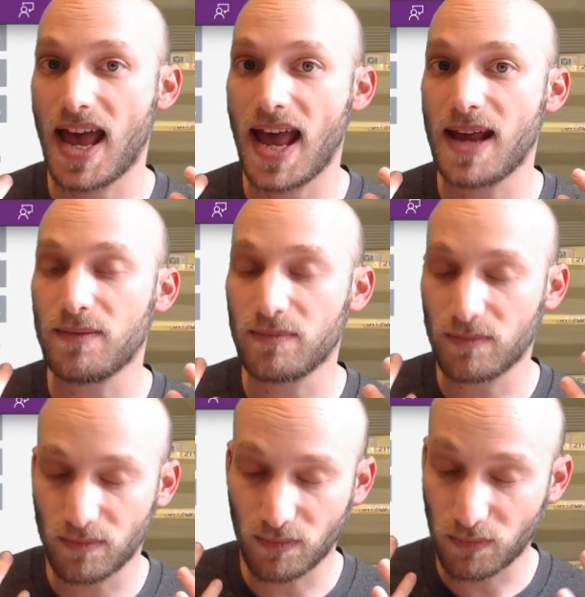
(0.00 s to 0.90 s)
And
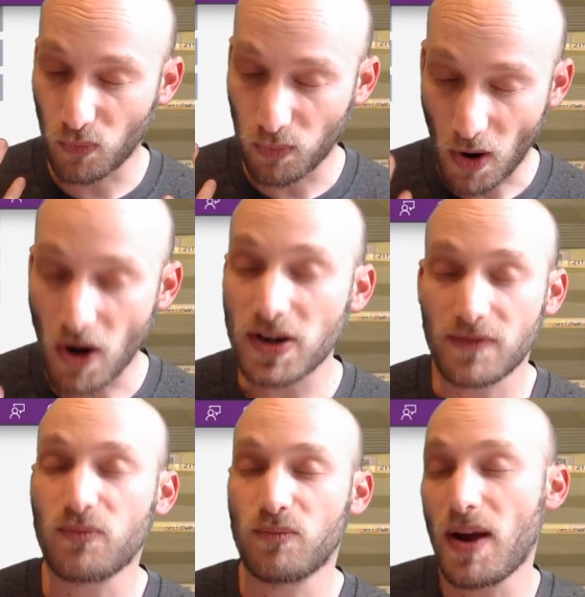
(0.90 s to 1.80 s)

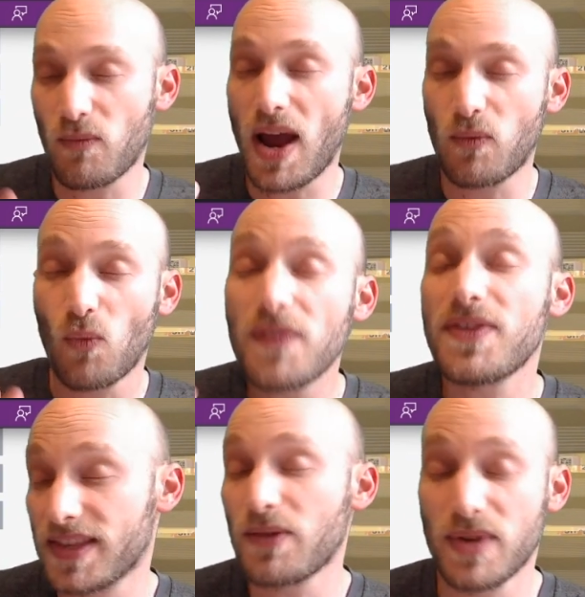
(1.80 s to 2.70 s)
one
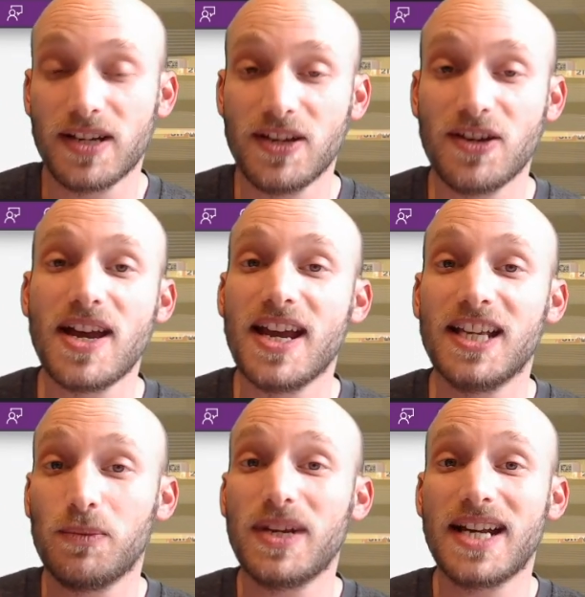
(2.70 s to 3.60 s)
thing that we can do
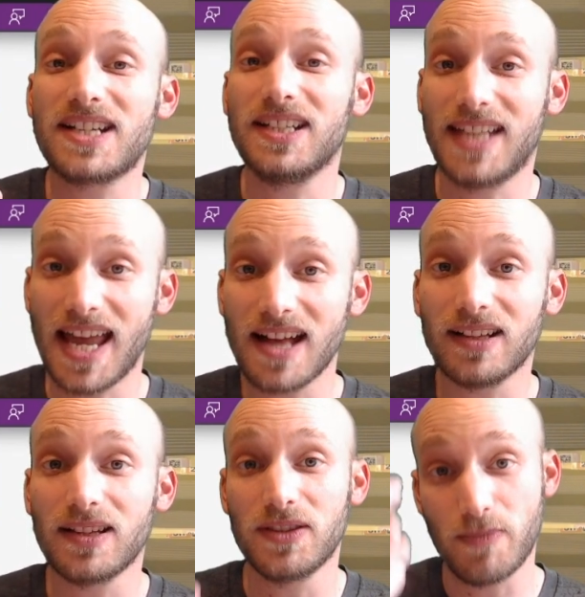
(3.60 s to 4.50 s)
is we can actually
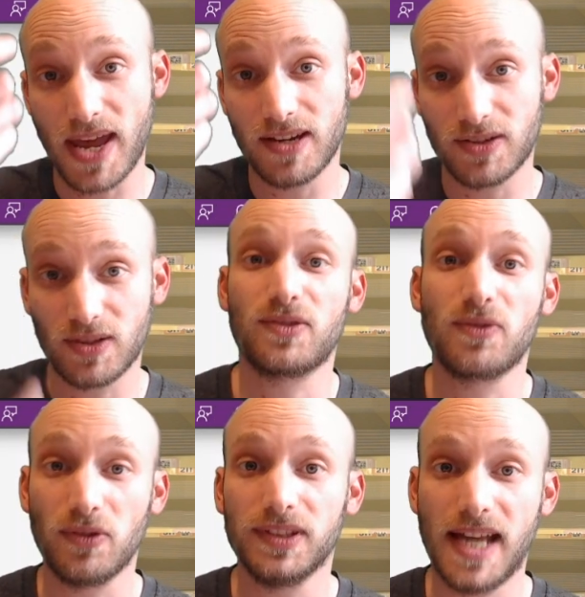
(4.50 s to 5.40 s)
tell the page to
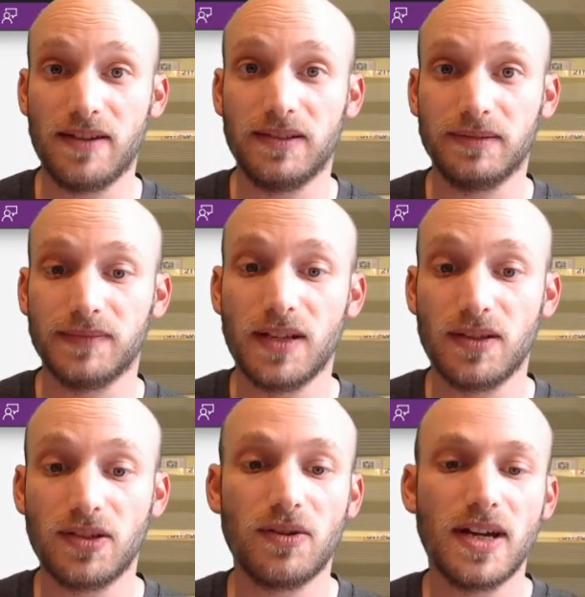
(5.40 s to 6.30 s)
scroll down.
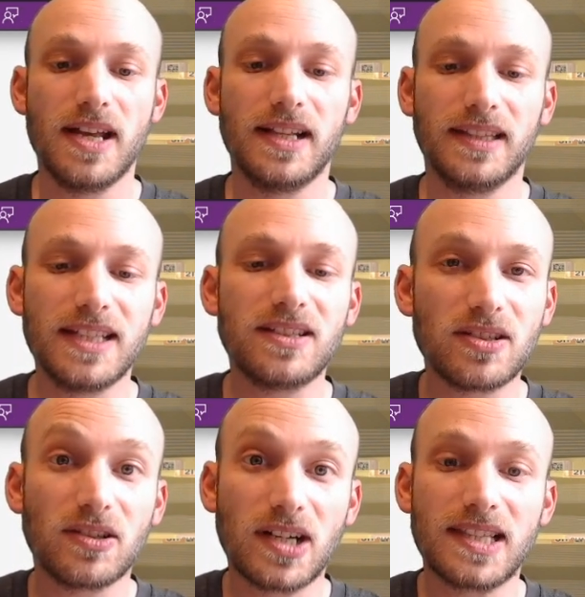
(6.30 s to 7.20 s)
So let's
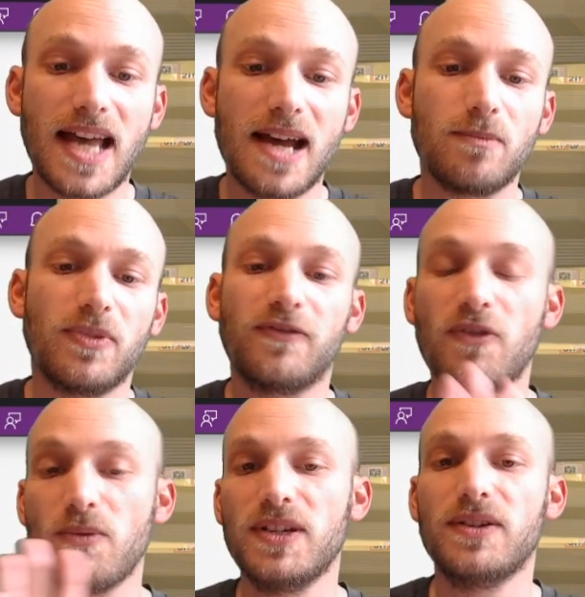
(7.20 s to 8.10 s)
just look at that
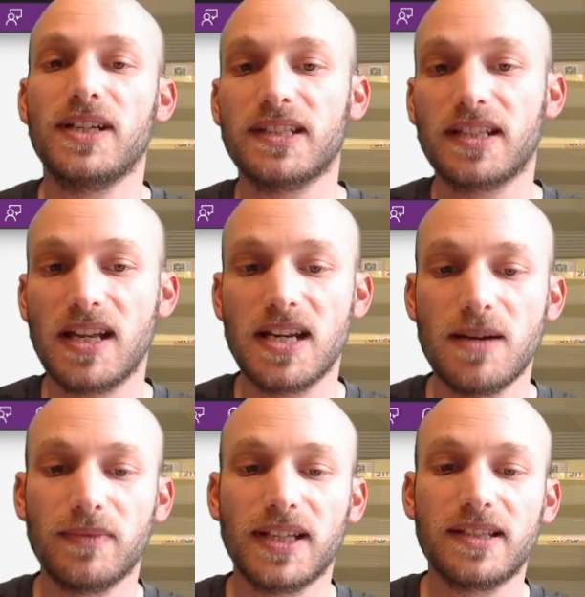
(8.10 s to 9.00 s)
before we do it in
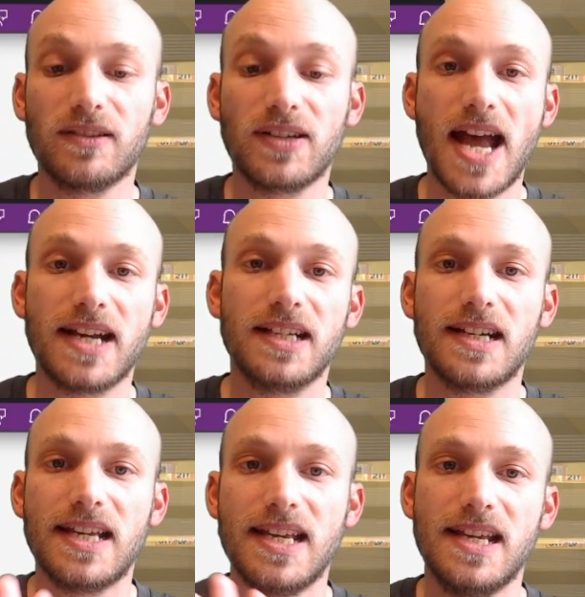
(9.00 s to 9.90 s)
Selenium. Let's look at it
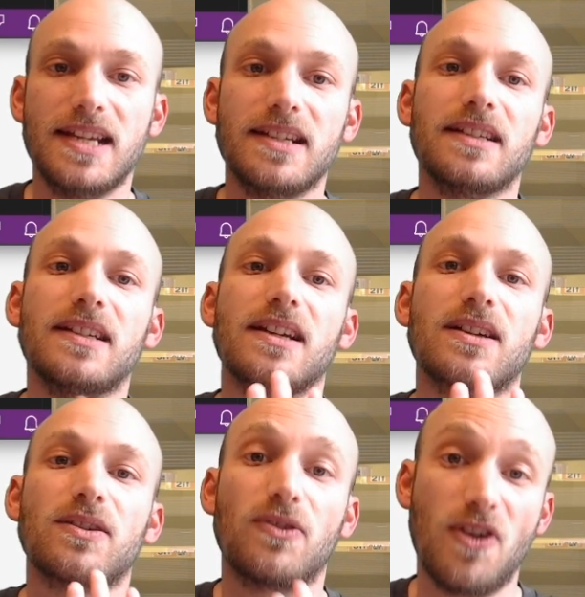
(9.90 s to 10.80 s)
in
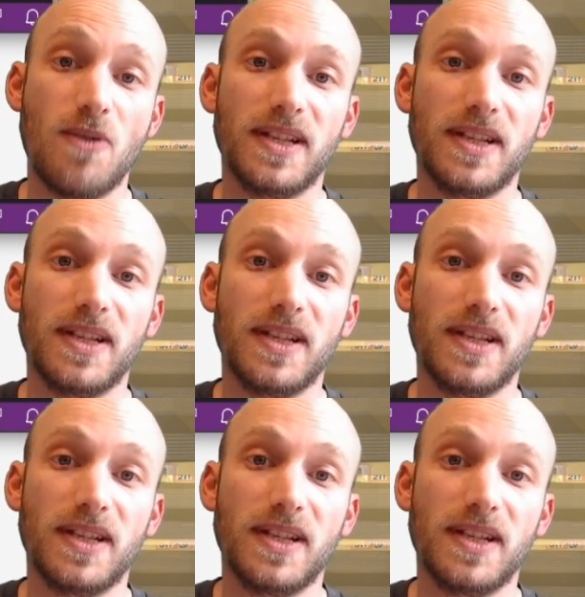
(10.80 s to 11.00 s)
Chrome